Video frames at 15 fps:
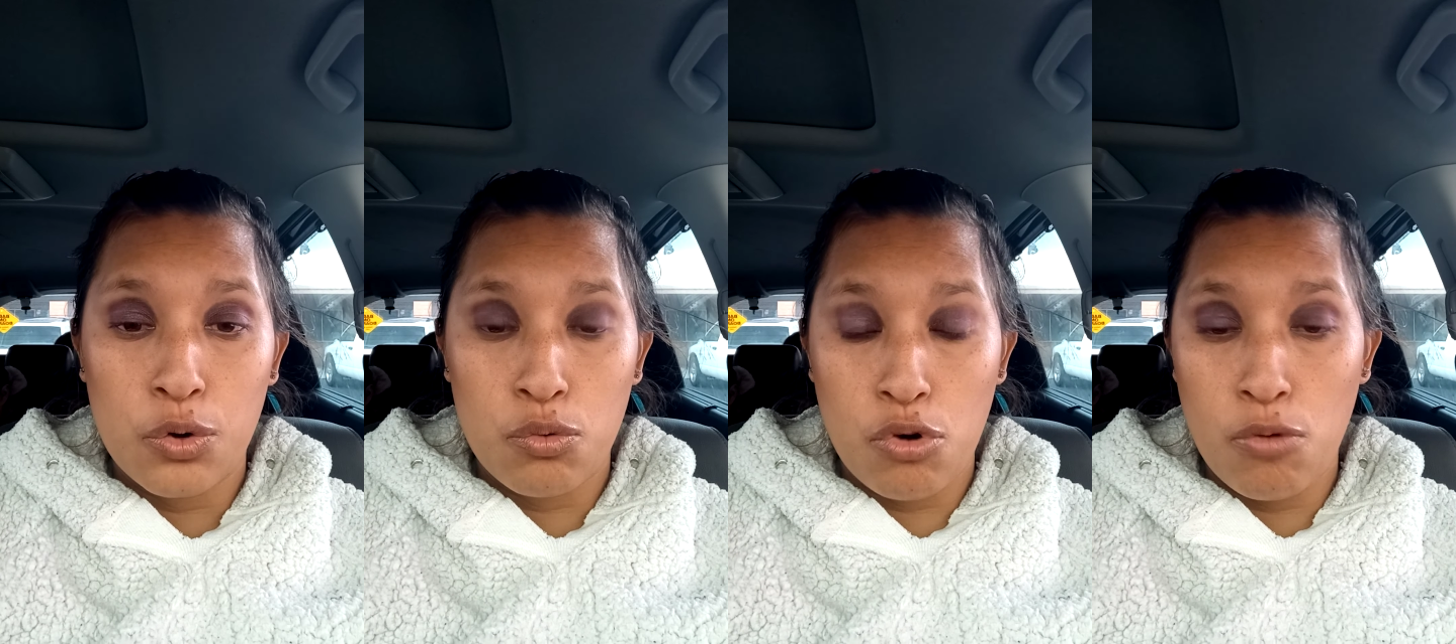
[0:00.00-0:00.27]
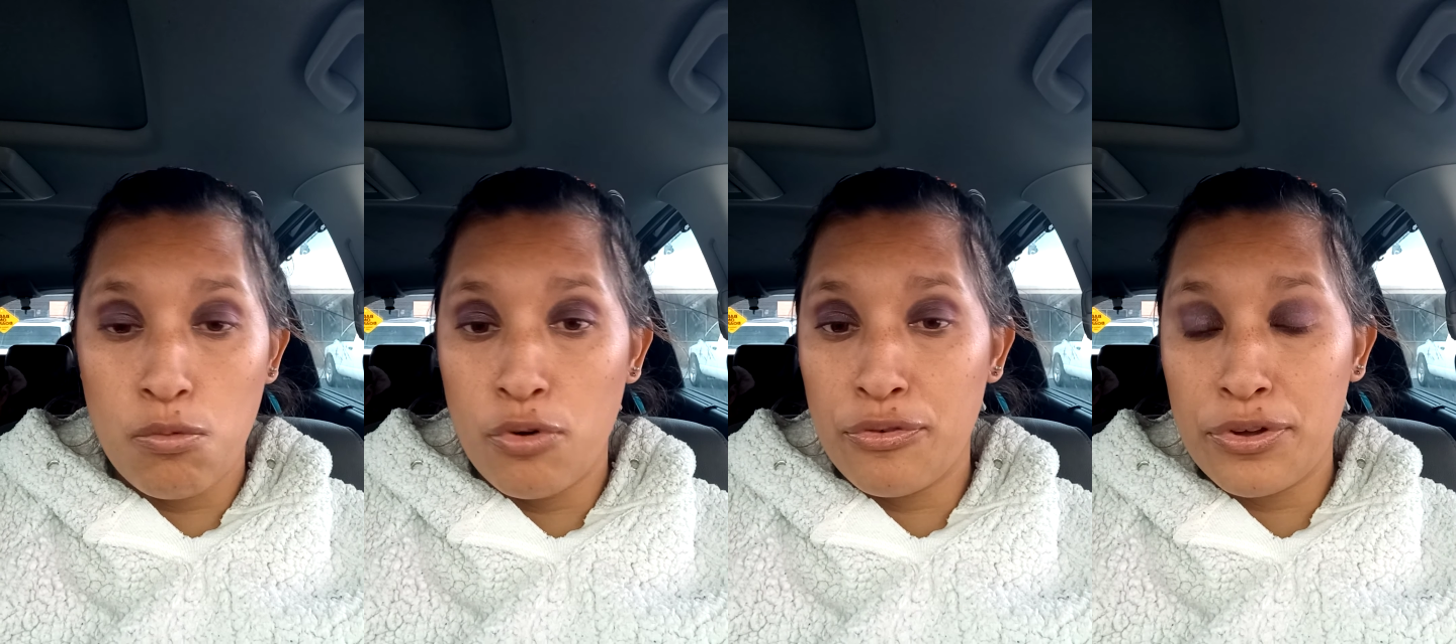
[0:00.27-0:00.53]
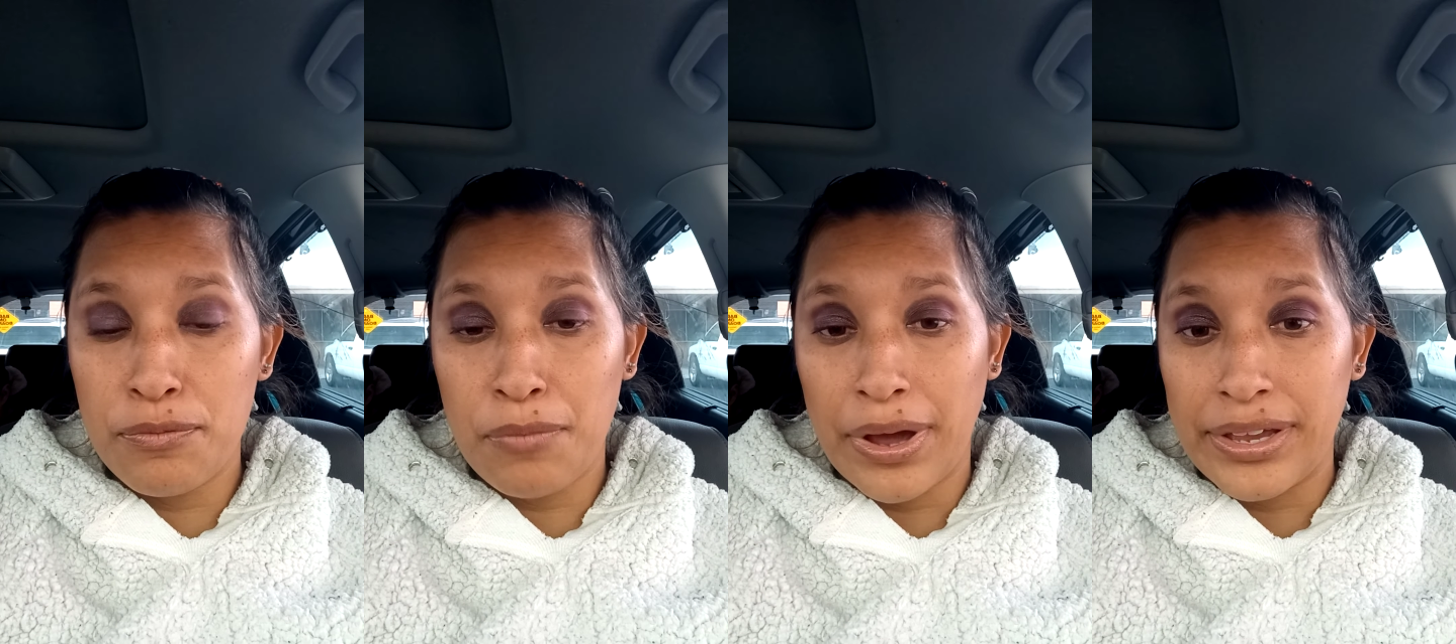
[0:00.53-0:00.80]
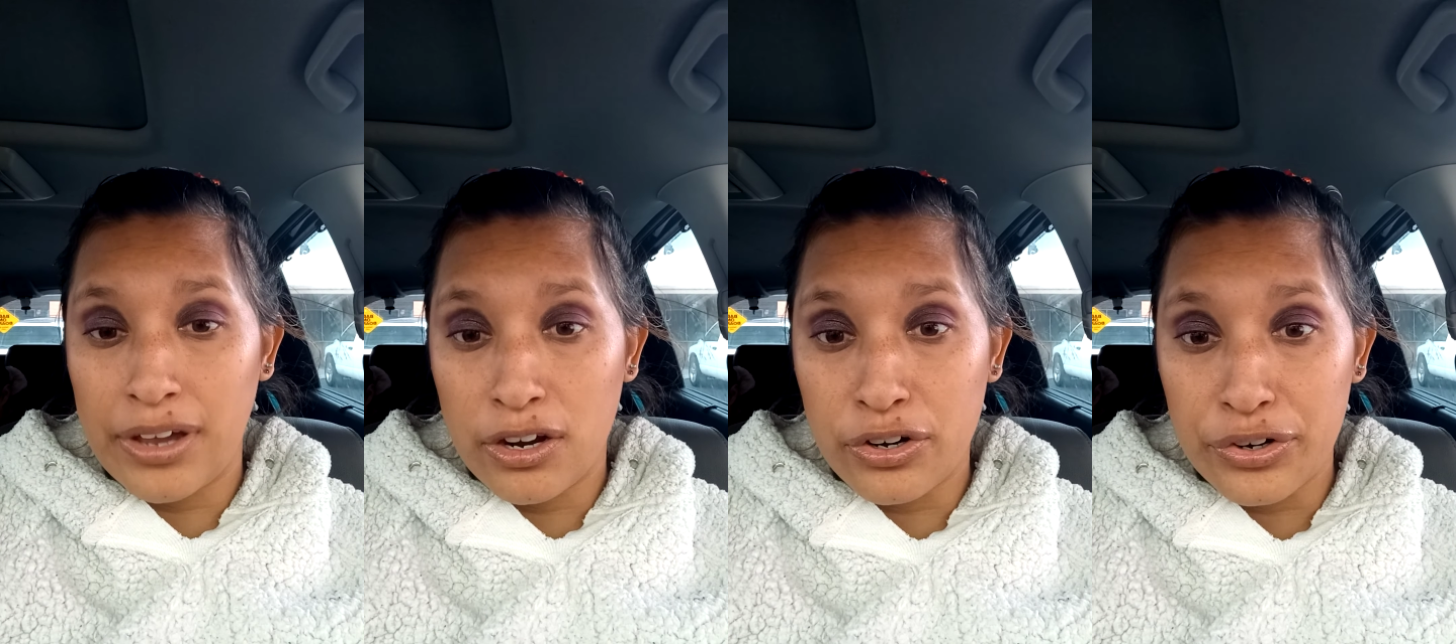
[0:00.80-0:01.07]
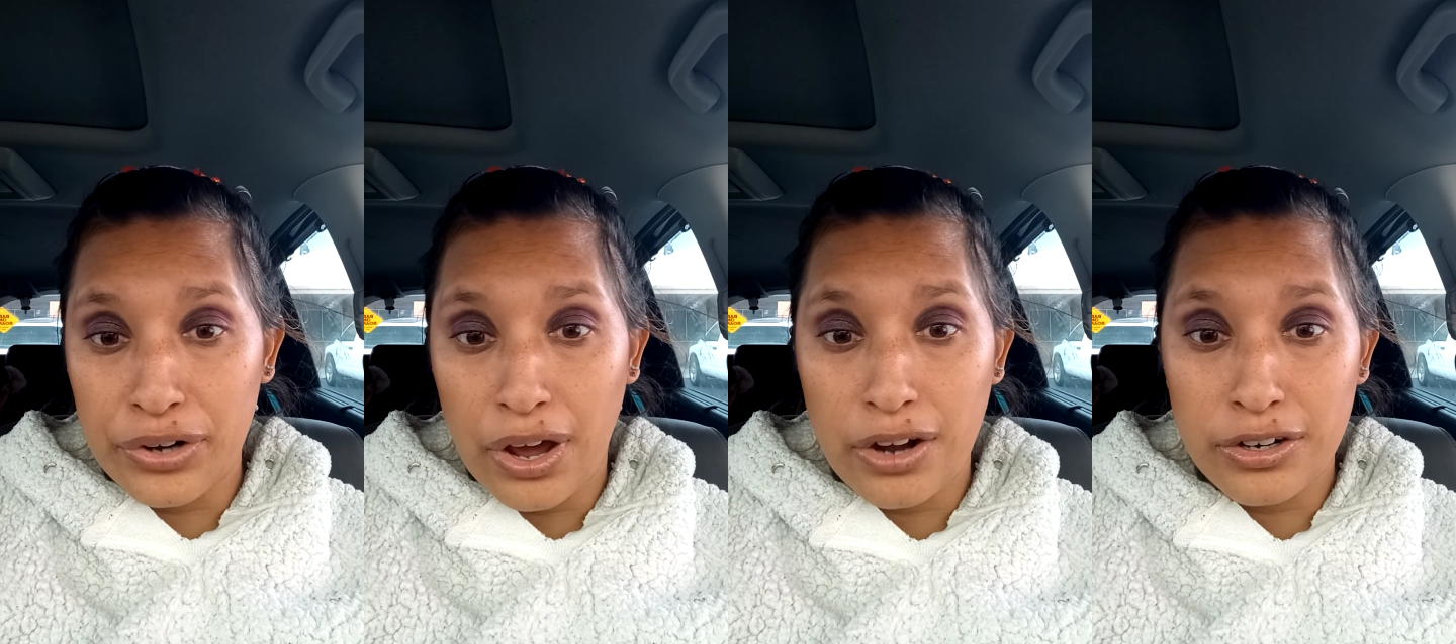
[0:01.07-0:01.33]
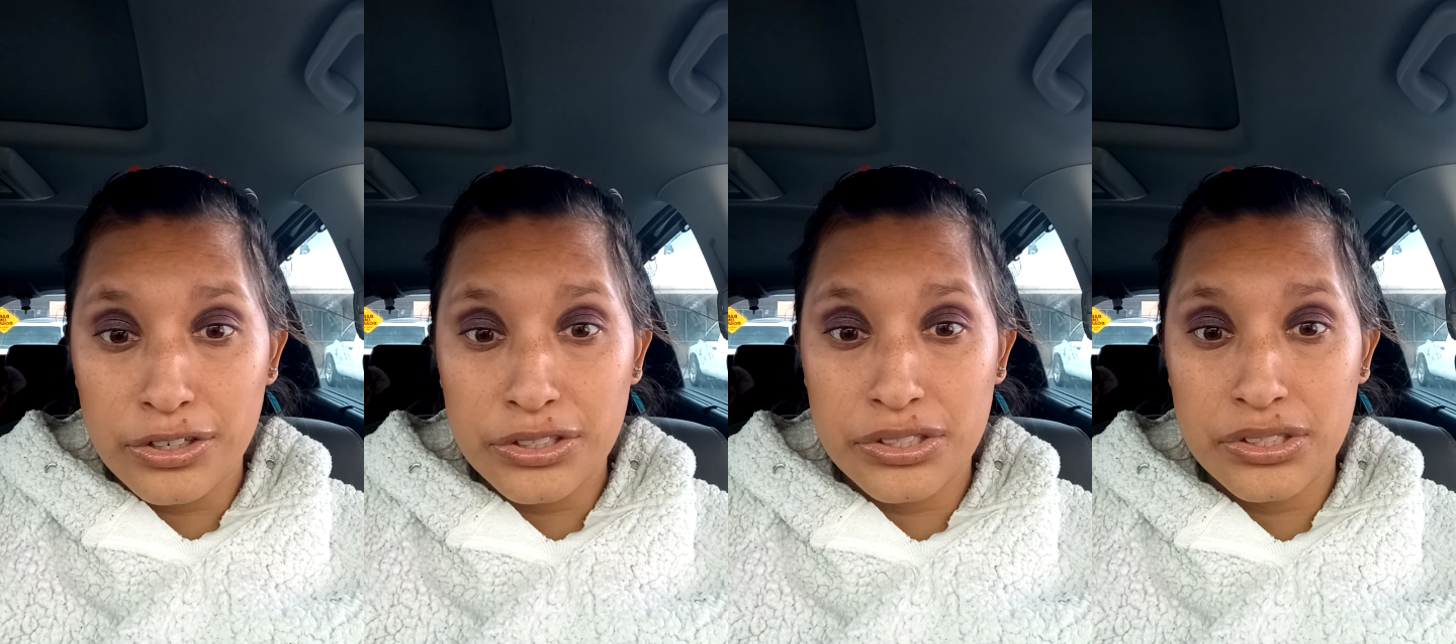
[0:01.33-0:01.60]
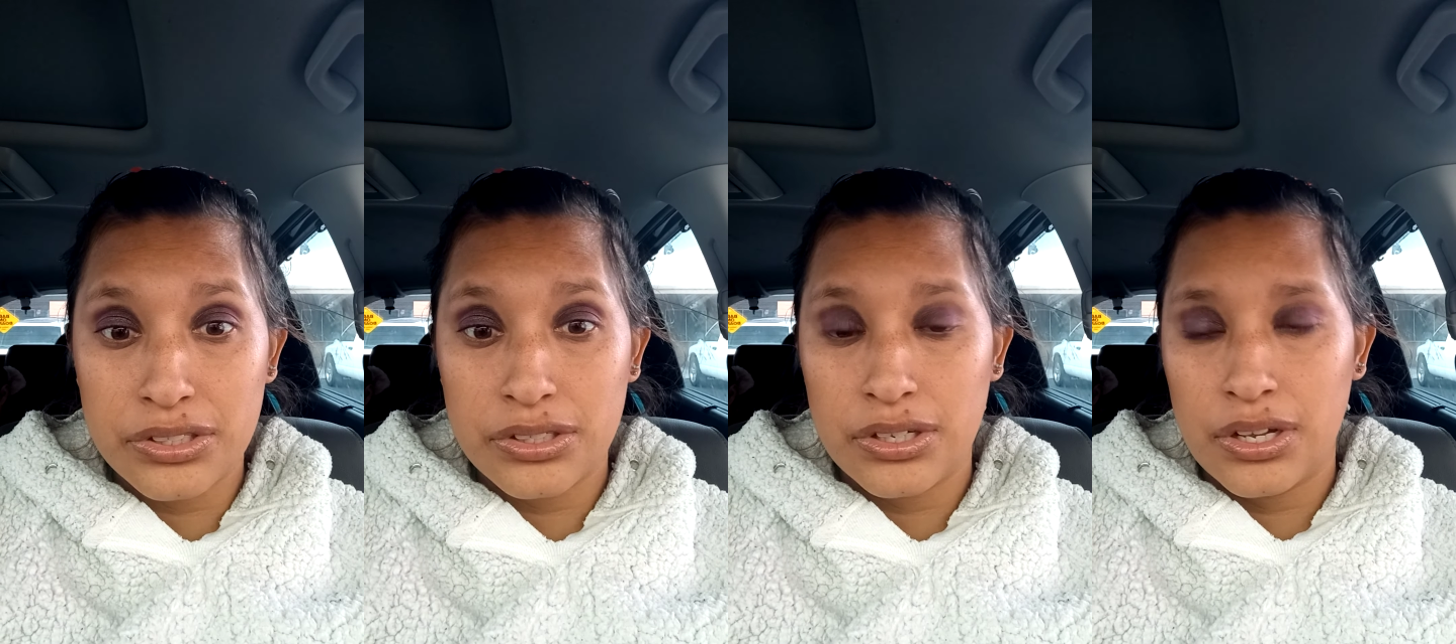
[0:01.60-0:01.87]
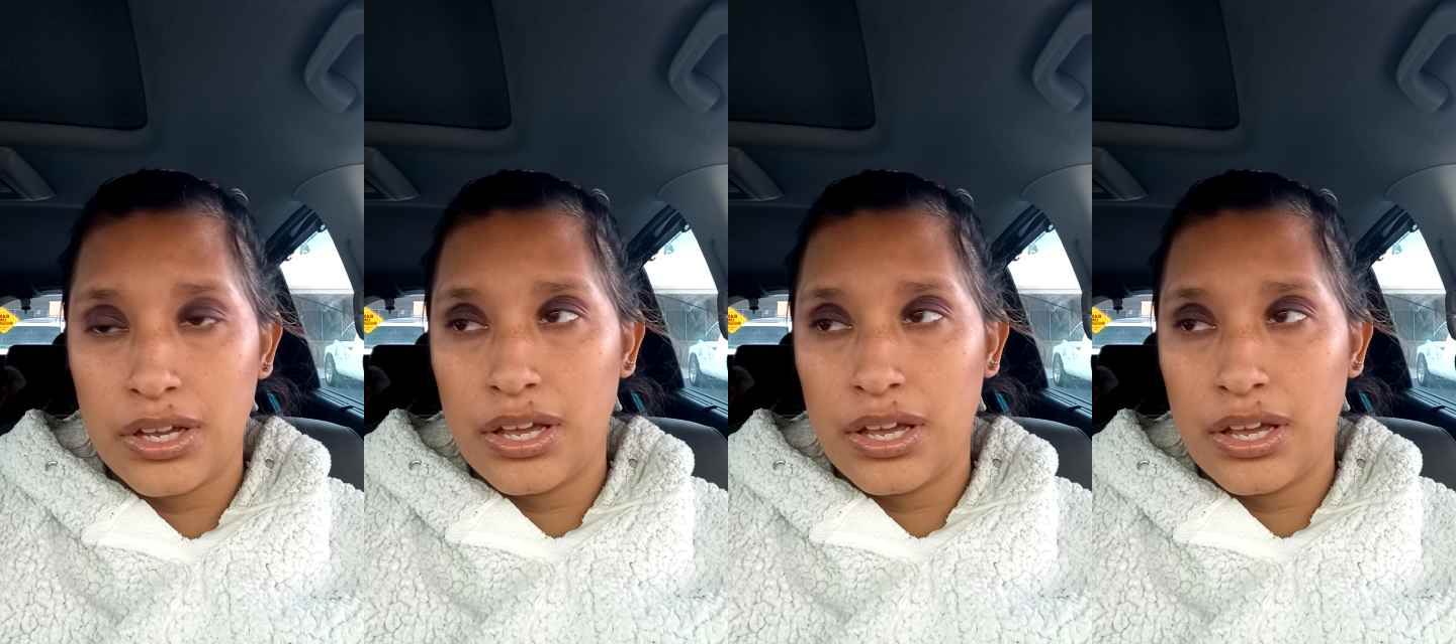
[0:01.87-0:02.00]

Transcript: removing my younger daughters